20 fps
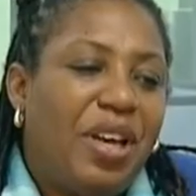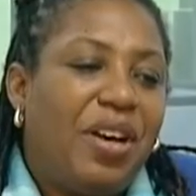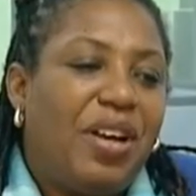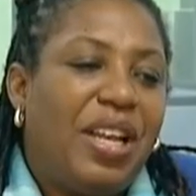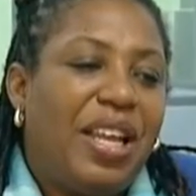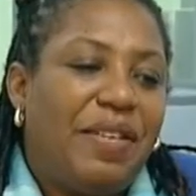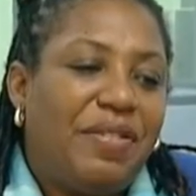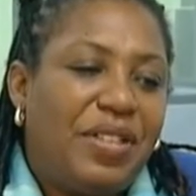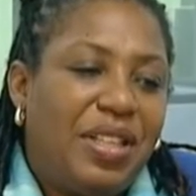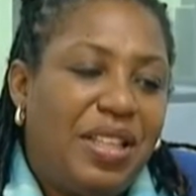
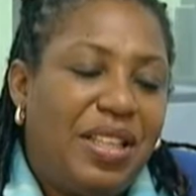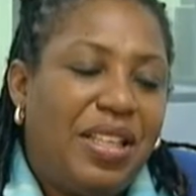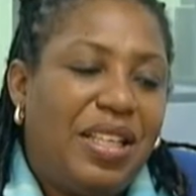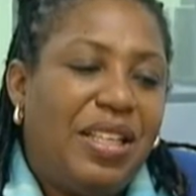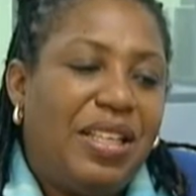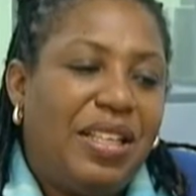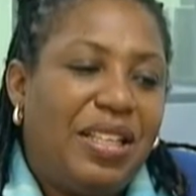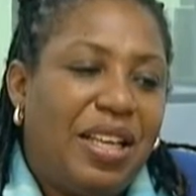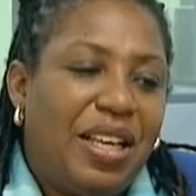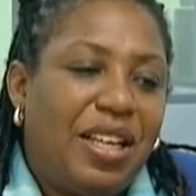all have to
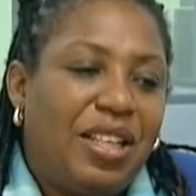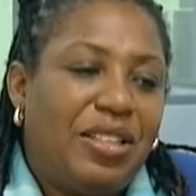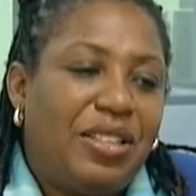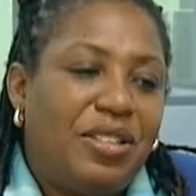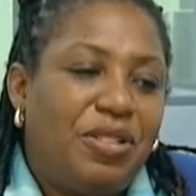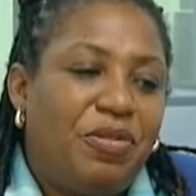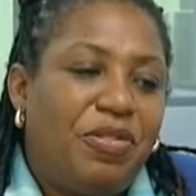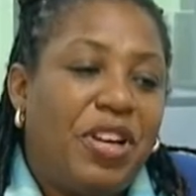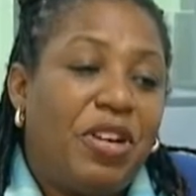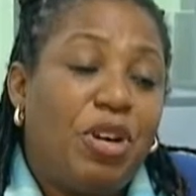think that
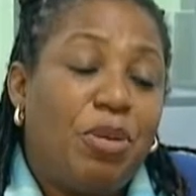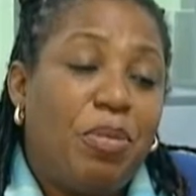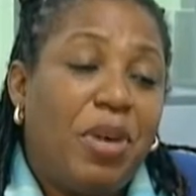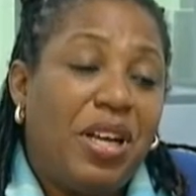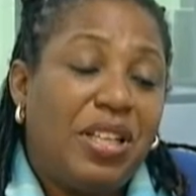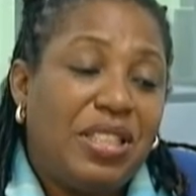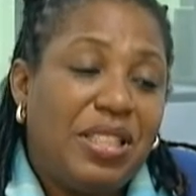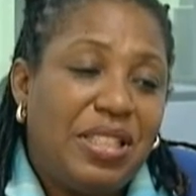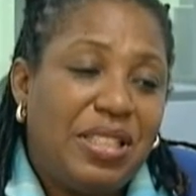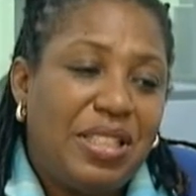very
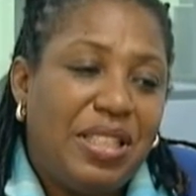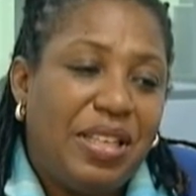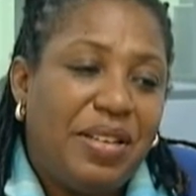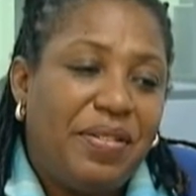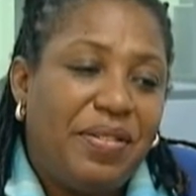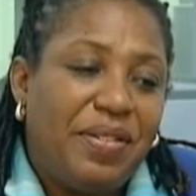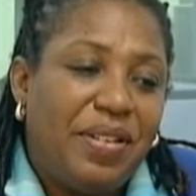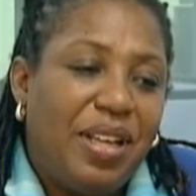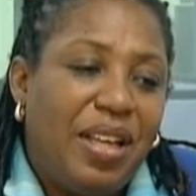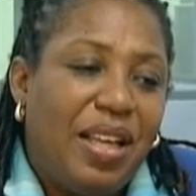
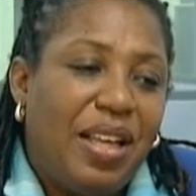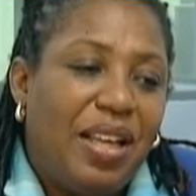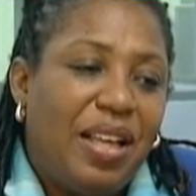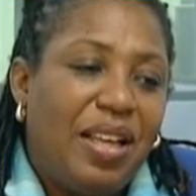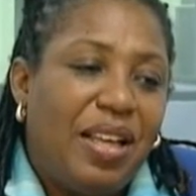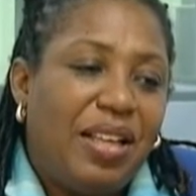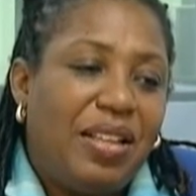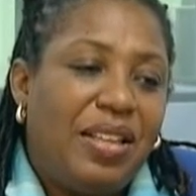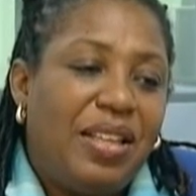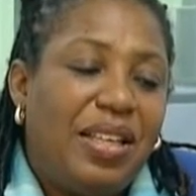positive,
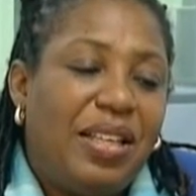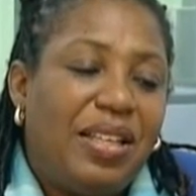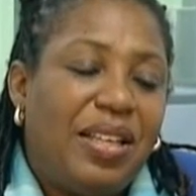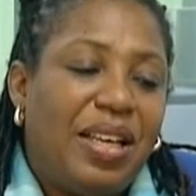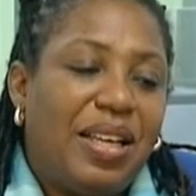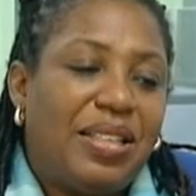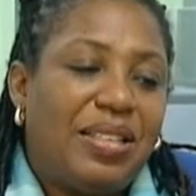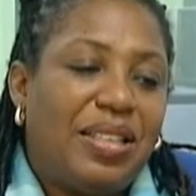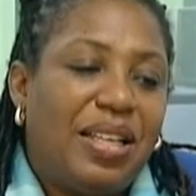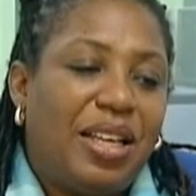think
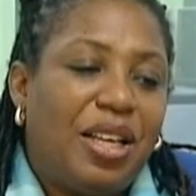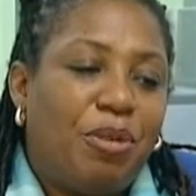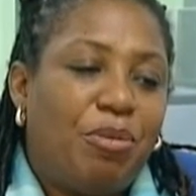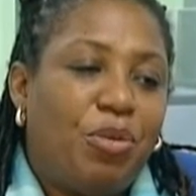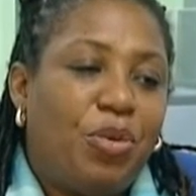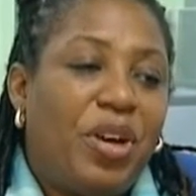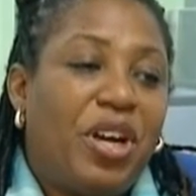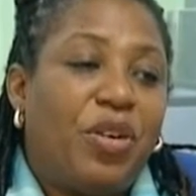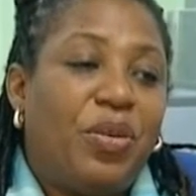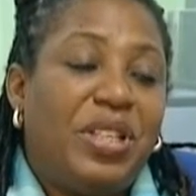that
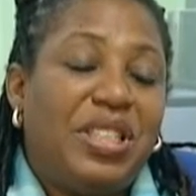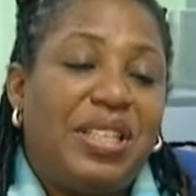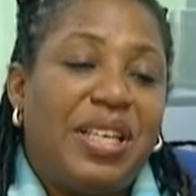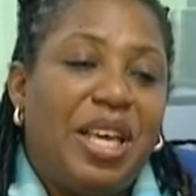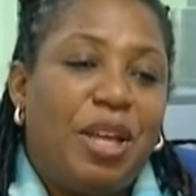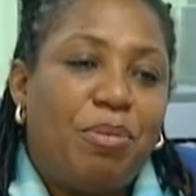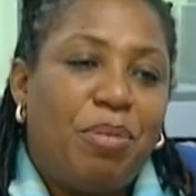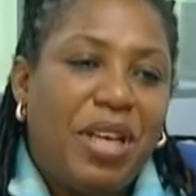we are going to get